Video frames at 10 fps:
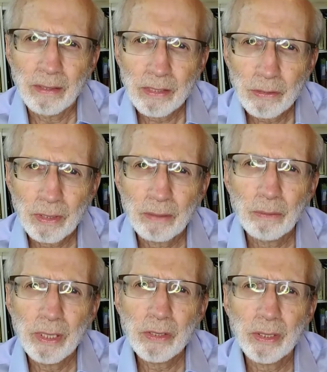this
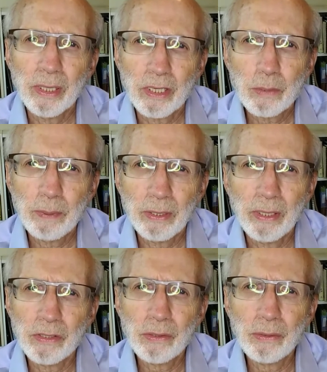region
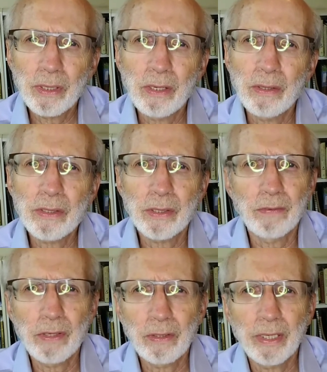experienced 30 years
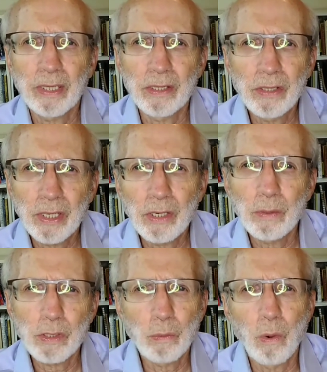of nearly
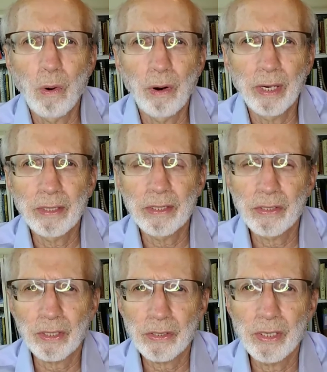continuous war in the
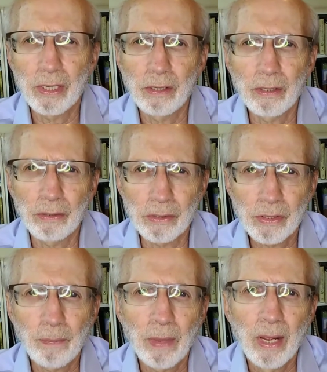
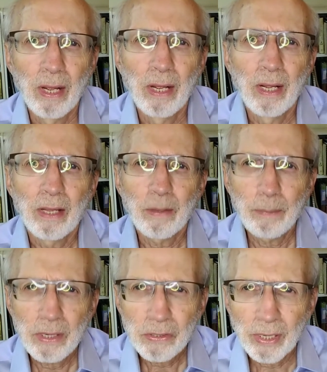1600s. The
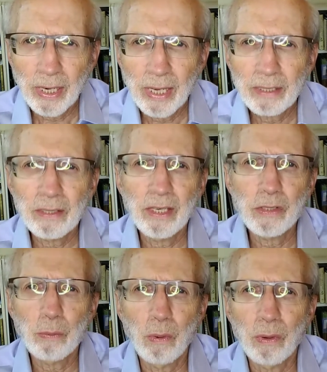peace that ended
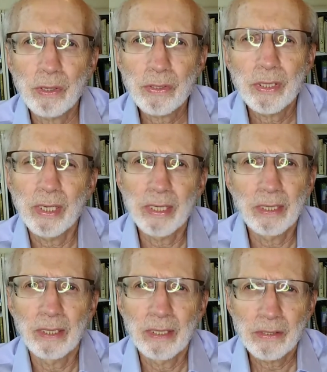these wars
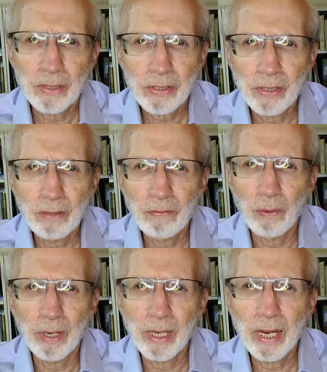in
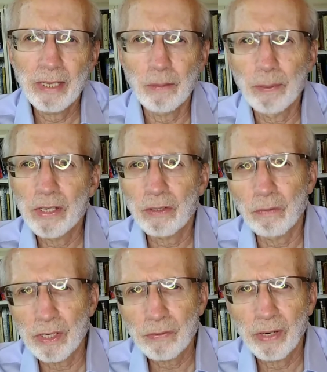1648, the Peace
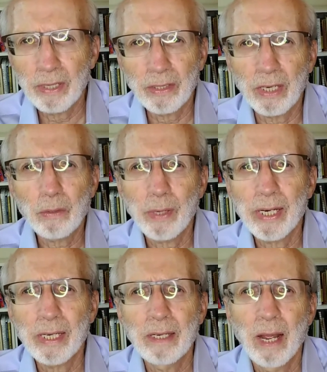of Westphalia,
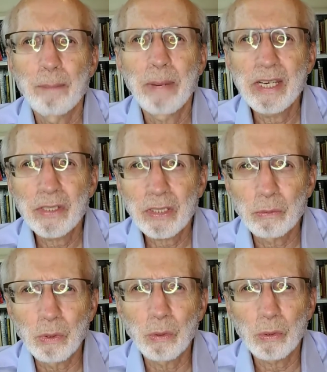created basic
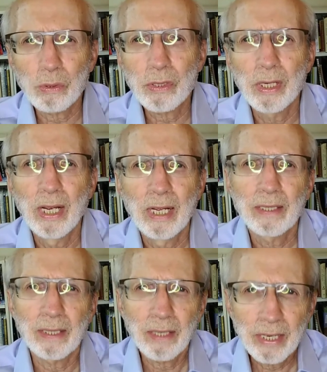rules
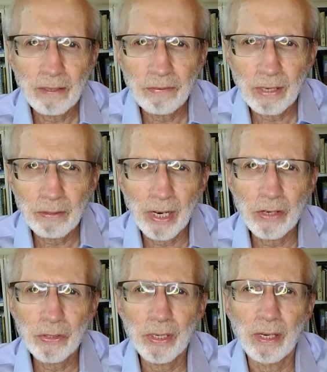that laid the
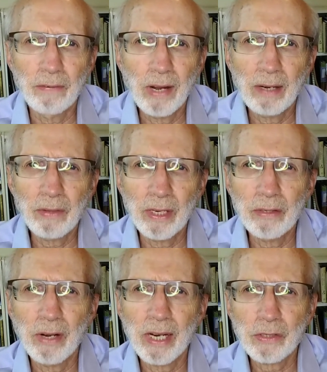foundation of how the
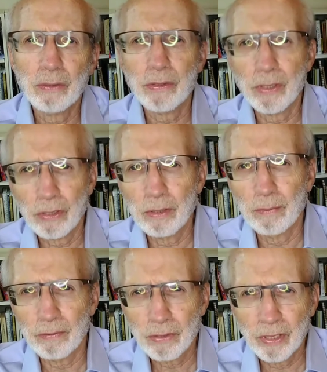international system
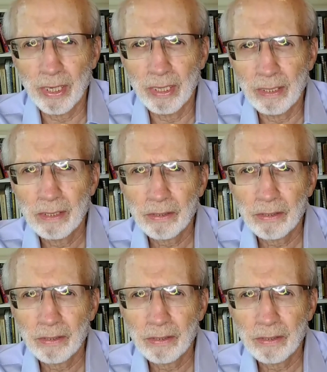of state